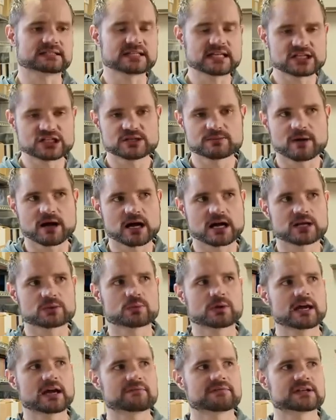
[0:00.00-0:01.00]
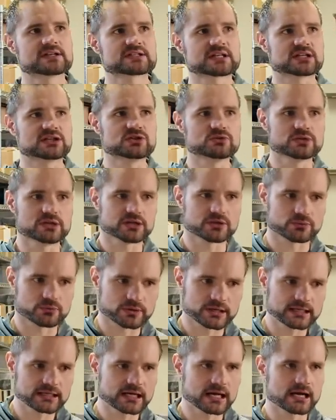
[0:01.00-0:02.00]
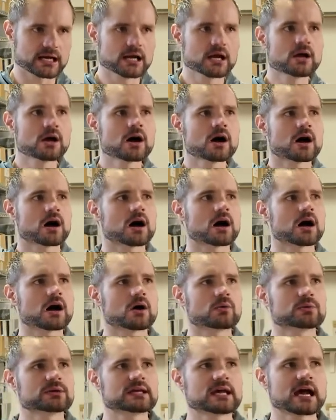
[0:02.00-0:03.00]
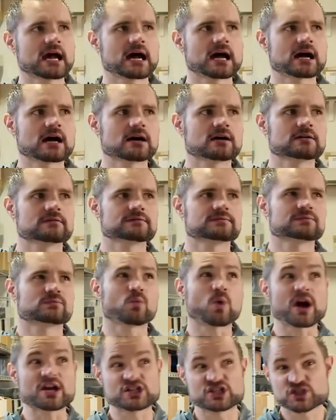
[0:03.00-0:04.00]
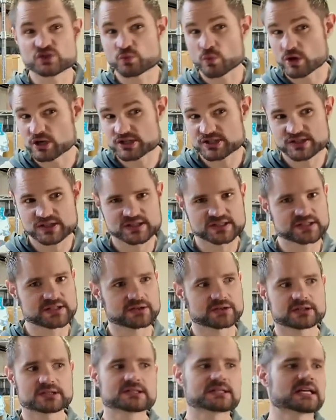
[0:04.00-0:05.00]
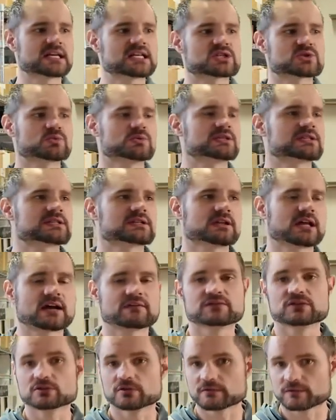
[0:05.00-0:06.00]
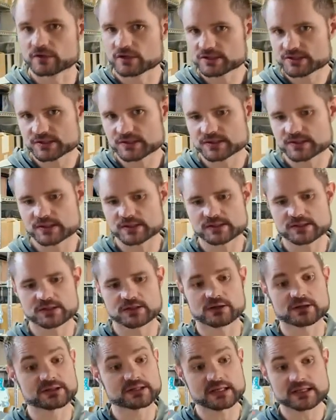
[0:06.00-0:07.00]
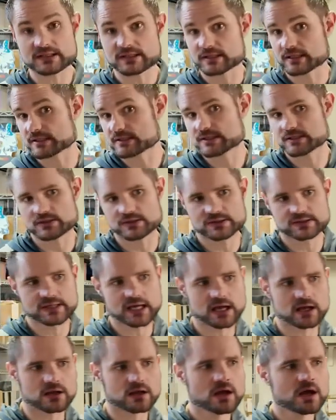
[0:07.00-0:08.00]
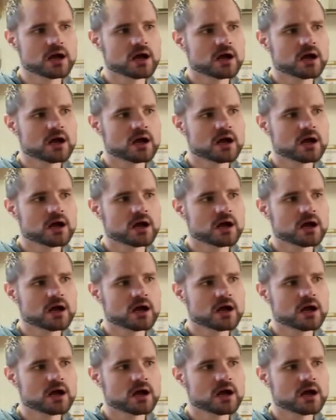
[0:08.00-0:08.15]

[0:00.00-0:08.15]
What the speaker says: Digimon, we have things like Union Arena, we have Weiss Schwartz that still exists, we still have Universes that still exist and they still sell.